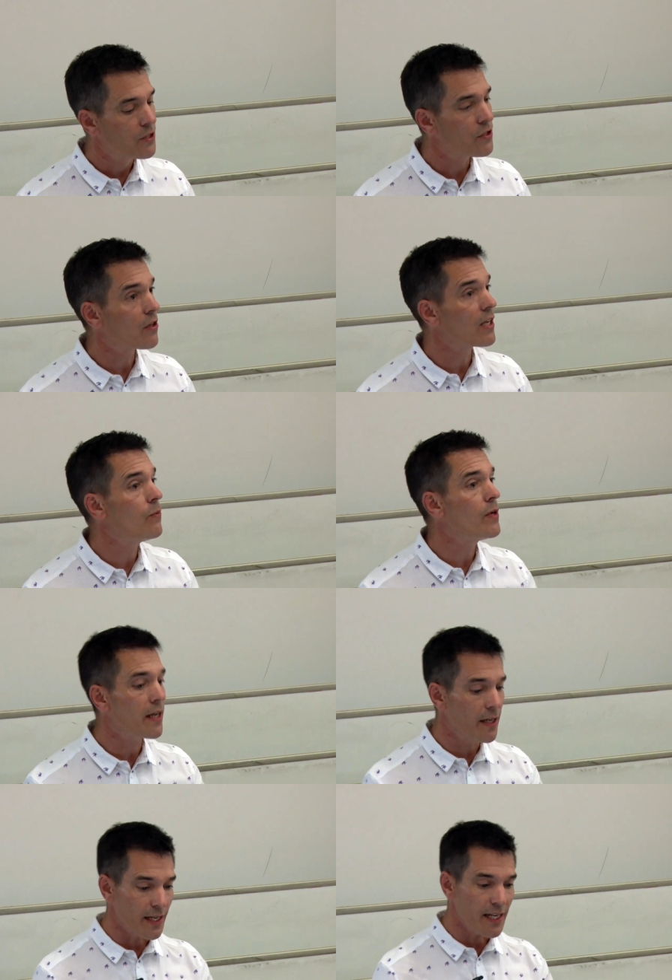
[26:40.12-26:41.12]
Certainly, we
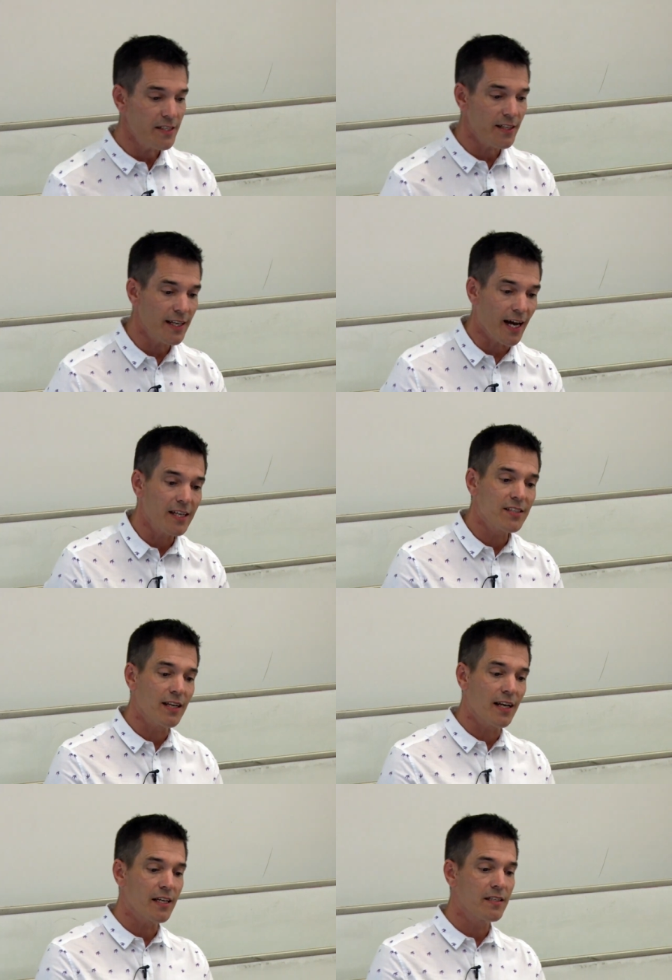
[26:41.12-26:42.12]
can easily
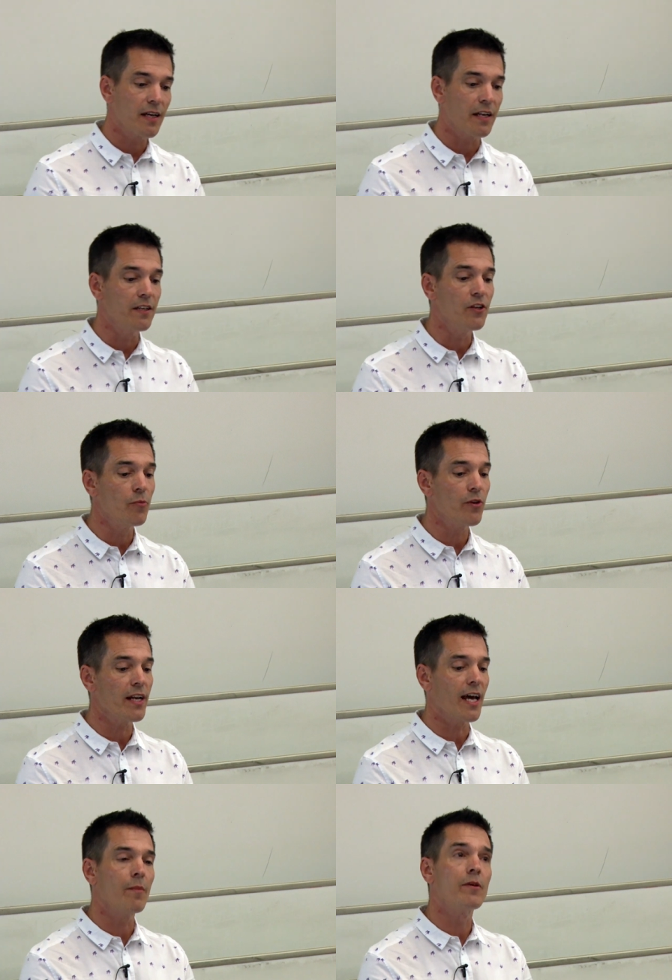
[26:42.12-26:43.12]
isolate and
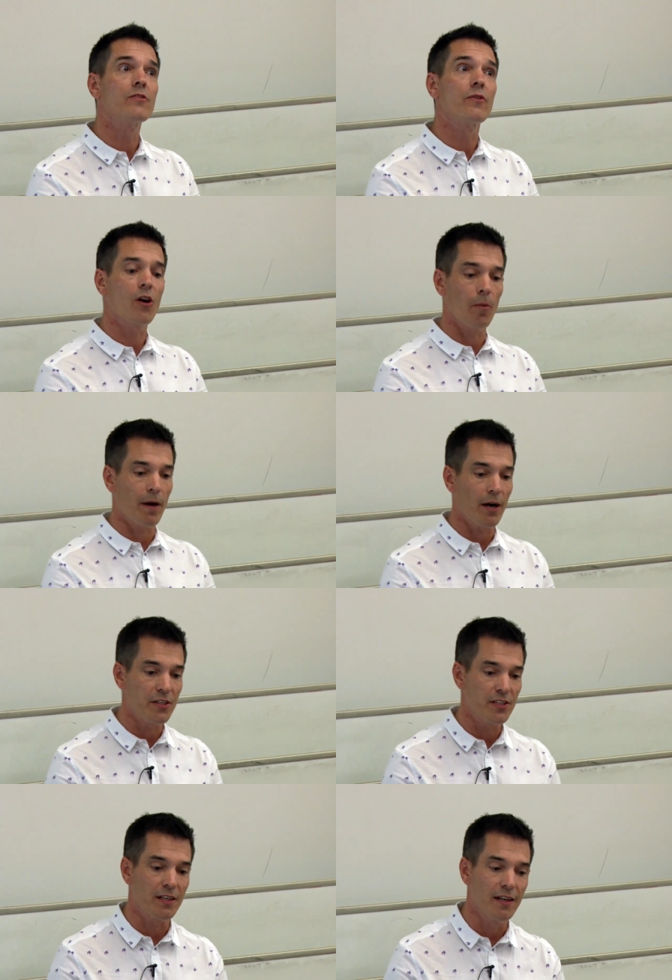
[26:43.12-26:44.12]
enumerate elements for
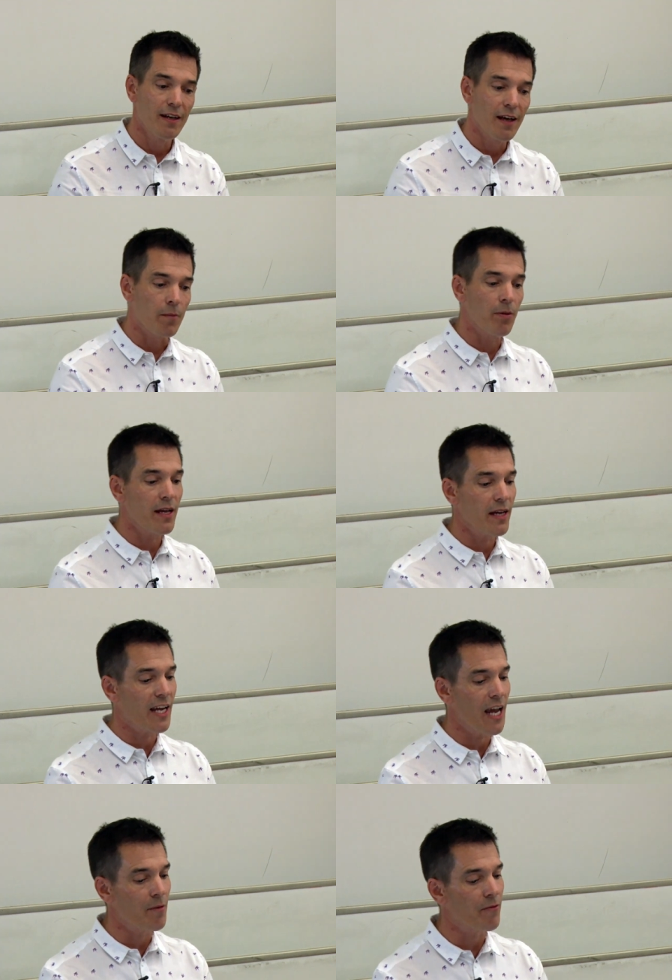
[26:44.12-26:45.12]
comparison and play a
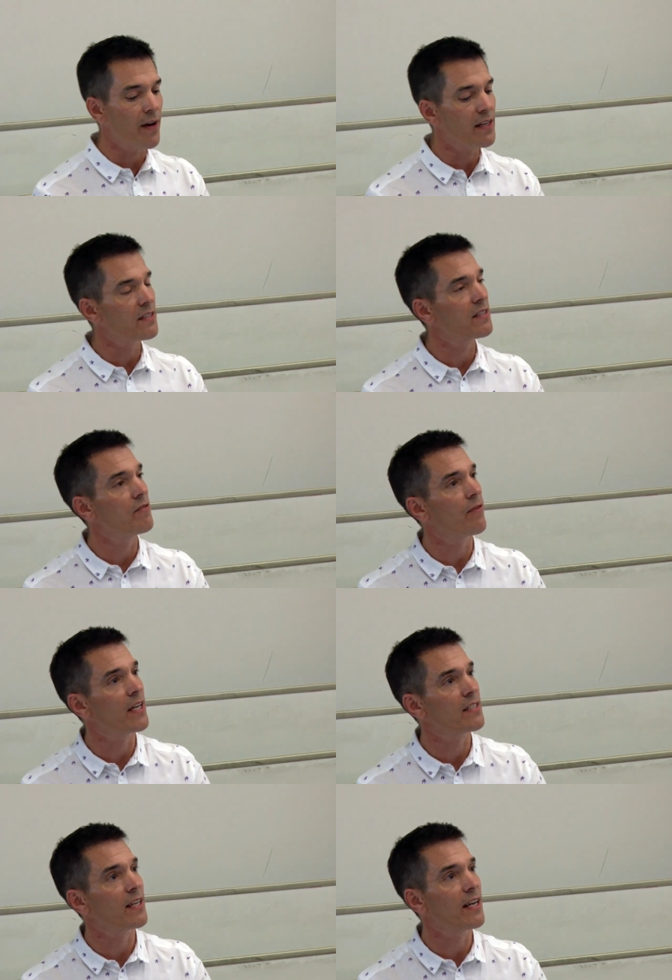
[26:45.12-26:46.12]
game of fantasy
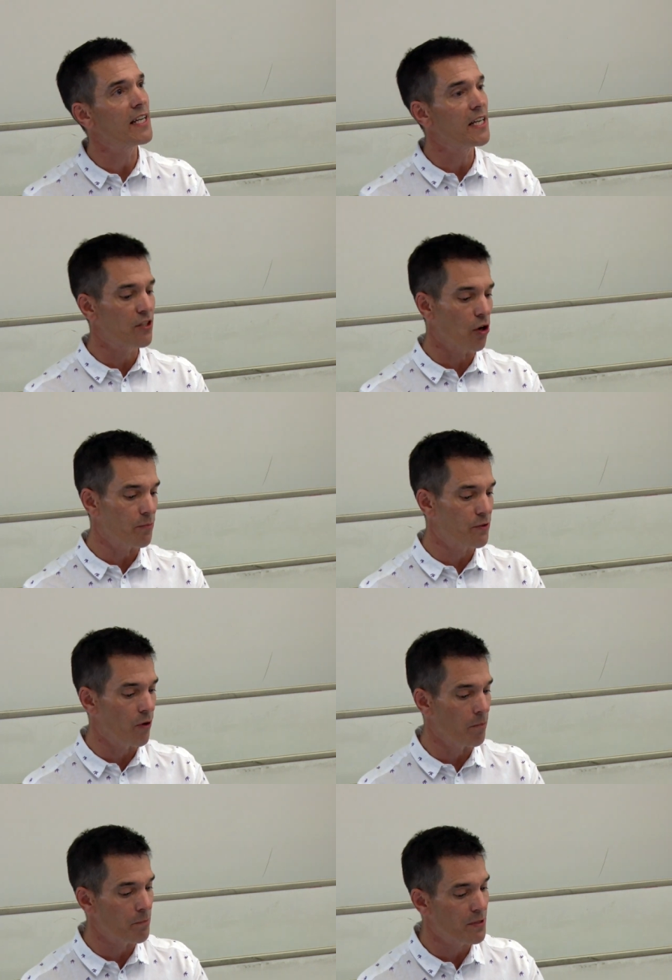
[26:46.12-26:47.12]
fighting league top
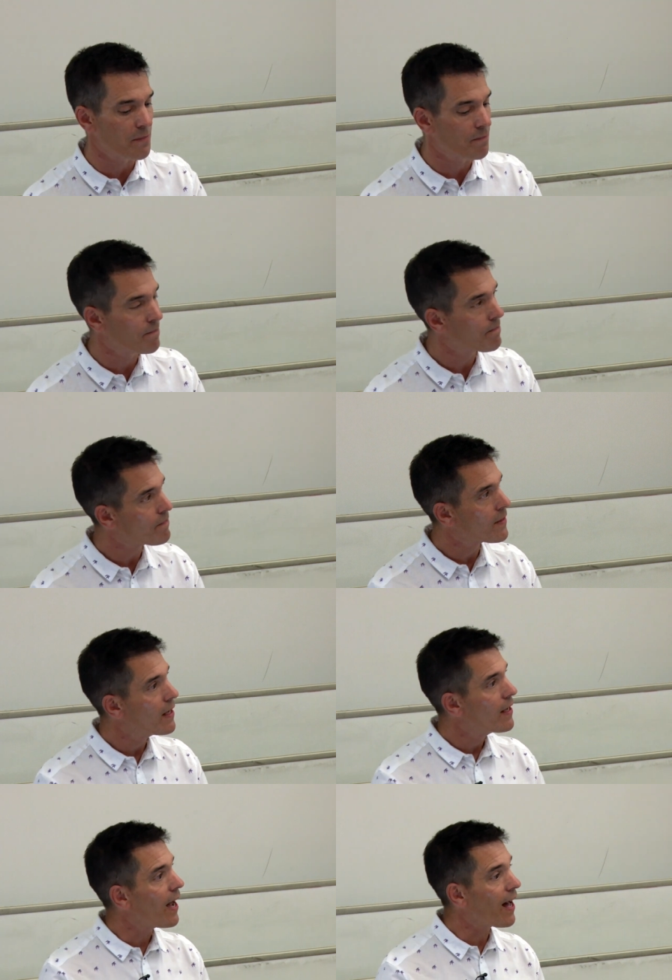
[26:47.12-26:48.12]
trumps.
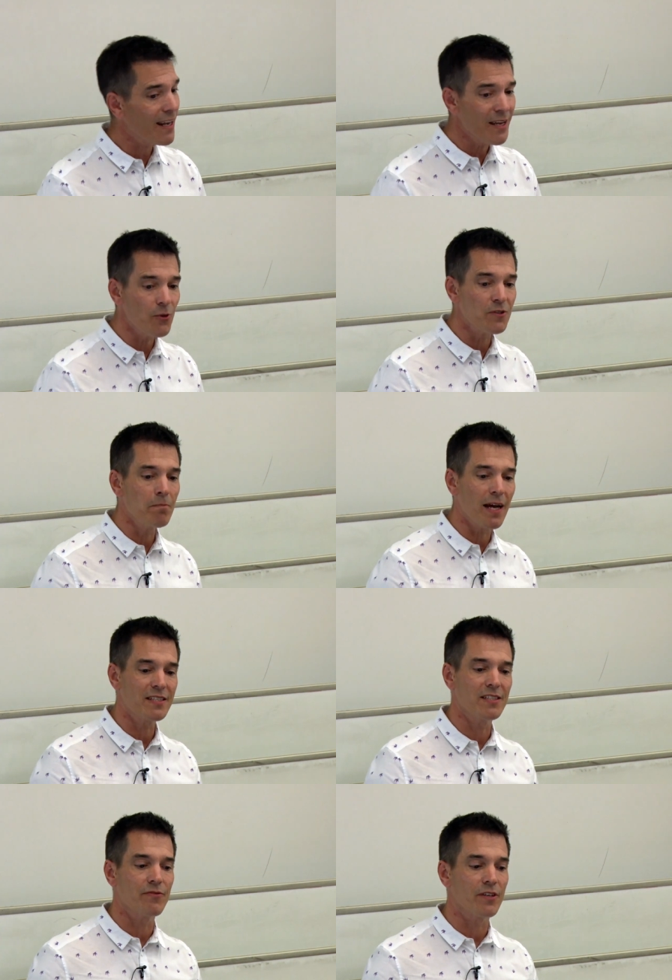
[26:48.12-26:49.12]
Ali was
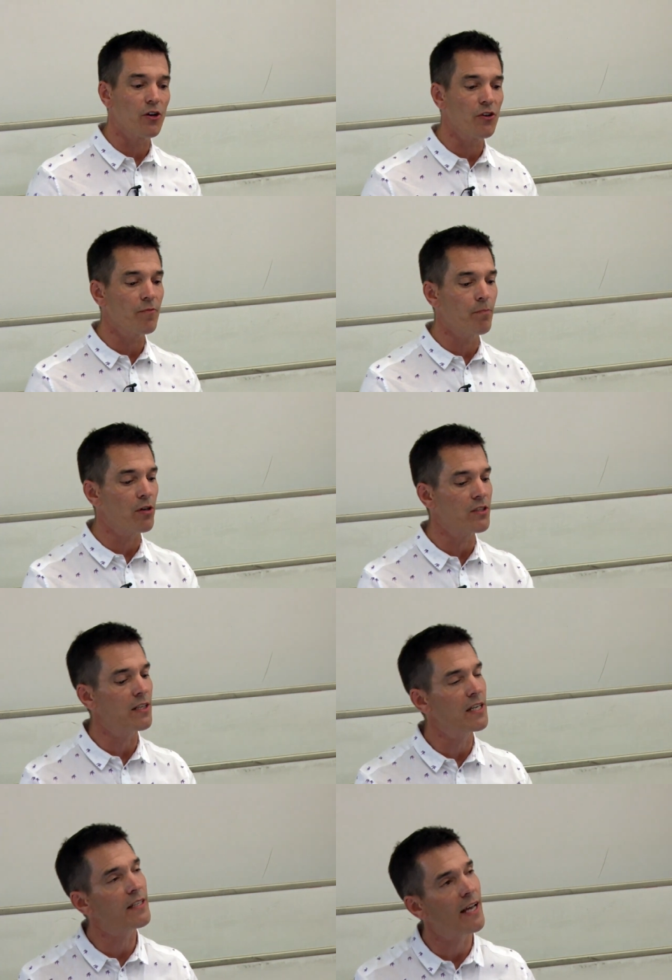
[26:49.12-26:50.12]
massive and could have
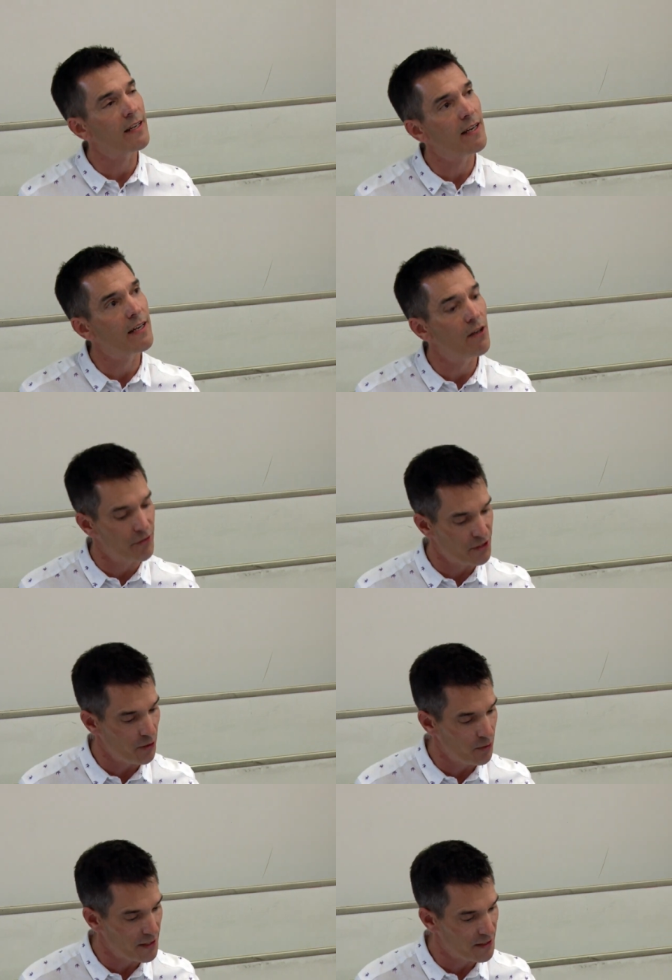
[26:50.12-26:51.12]
punched Lee's head clean off his
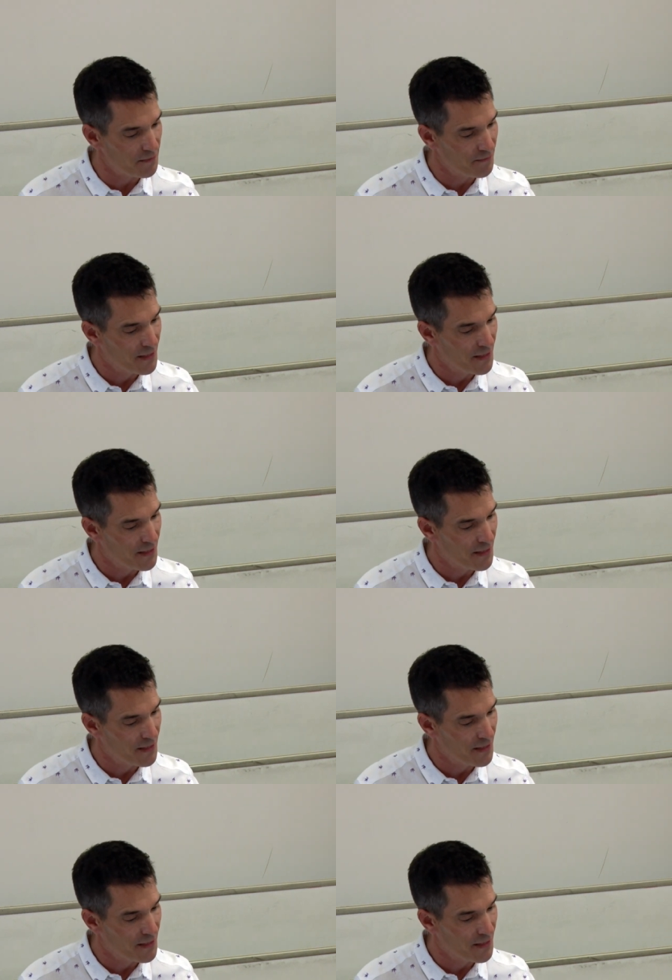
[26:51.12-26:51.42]
shoulders.